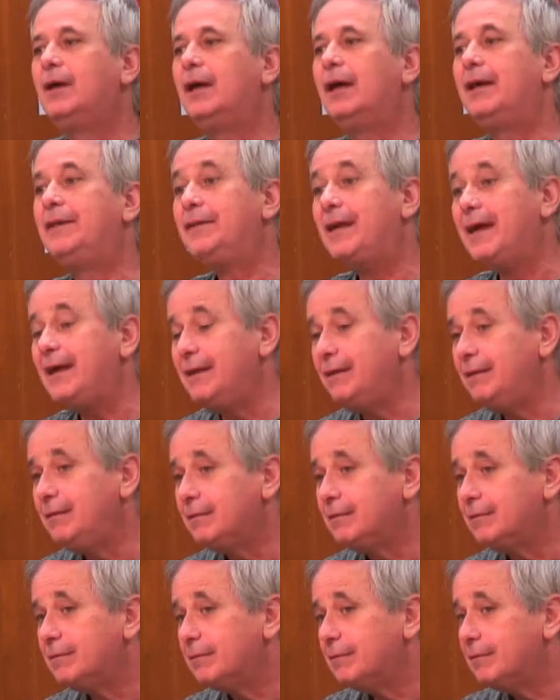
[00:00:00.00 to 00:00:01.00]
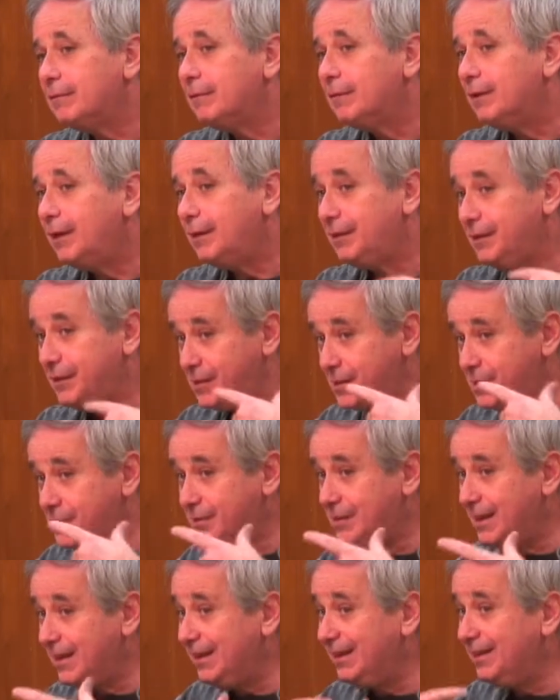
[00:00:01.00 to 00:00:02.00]
And then, and this is
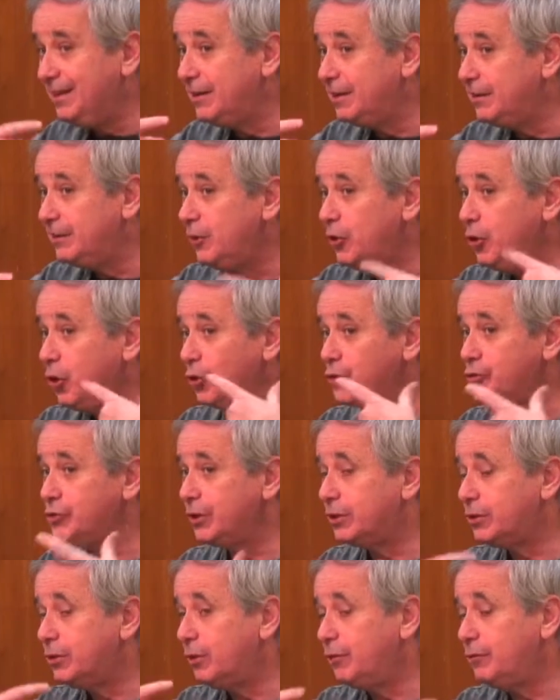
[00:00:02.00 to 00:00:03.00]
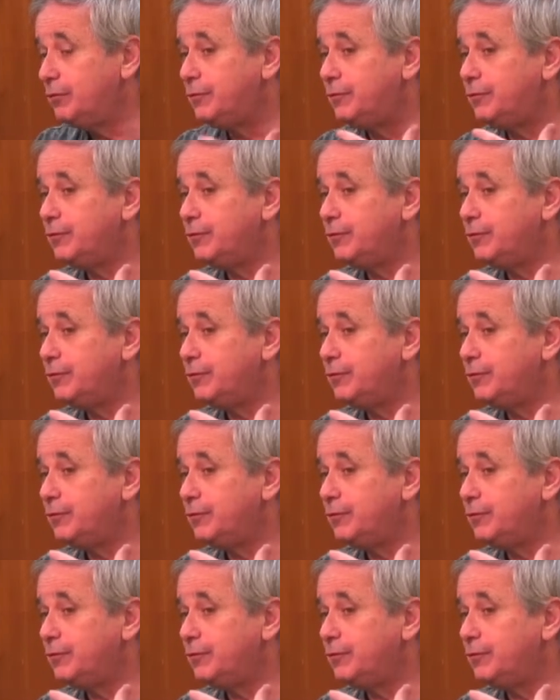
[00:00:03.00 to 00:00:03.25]
the inner logic of